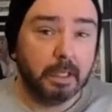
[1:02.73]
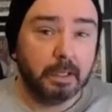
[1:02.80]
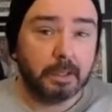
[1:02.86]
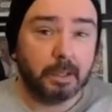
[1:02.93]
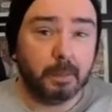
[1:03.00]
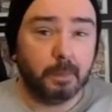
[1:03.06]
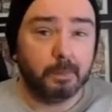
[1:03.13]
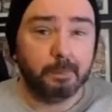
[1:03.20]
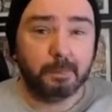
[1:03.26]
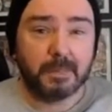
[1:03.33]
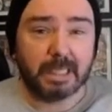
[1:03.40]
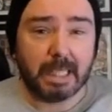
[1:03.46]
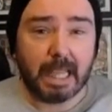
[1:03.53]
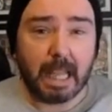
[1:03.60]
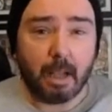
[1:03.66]
So
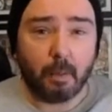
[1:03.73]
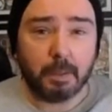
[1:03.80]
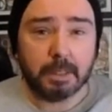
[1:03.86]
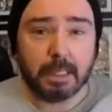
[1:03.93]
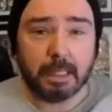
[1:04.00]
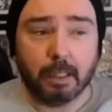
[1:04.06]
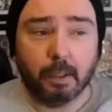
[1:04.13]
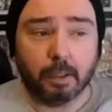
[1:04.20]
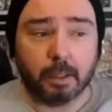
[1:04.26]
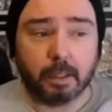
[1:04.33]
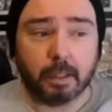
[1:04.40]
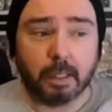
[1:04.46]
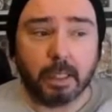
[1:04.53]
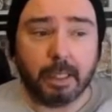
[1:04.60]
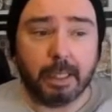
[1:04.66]
today I'm going to look
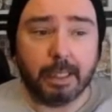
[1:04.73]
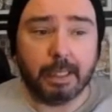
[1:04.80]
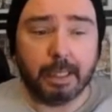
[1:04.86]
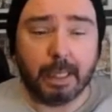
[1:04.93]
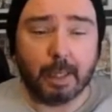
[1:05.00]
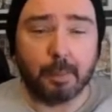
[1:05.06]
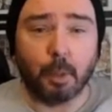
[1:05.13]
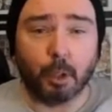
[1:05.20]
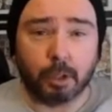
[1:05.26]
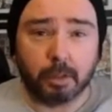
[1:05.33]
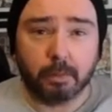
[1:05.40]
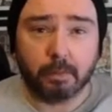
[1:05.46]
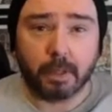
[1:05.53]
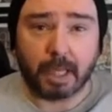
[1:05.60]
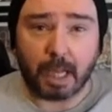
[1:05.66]
at a book
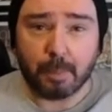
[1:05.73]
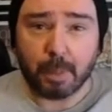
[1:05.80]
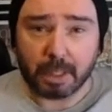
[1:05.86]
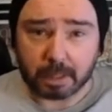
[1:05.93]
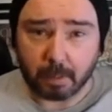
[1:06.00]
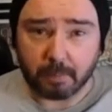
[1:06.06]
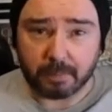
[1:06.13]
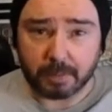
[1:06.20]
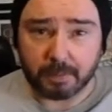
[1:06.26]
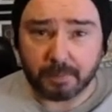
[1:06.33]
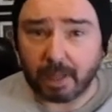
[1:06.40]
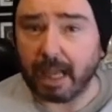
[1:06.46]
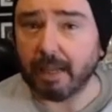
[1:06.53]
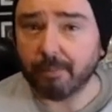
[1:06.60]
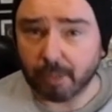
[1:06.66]
that I picked up for
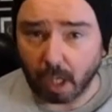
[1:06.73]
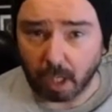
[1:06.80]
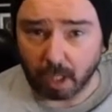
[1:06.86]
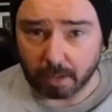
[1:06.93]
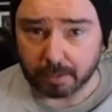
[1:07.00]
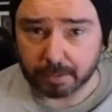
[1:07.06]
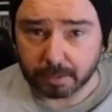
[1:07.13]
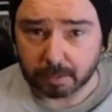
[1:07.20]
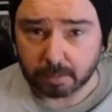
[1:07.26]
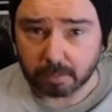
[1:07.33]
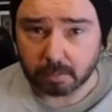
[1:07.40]
$5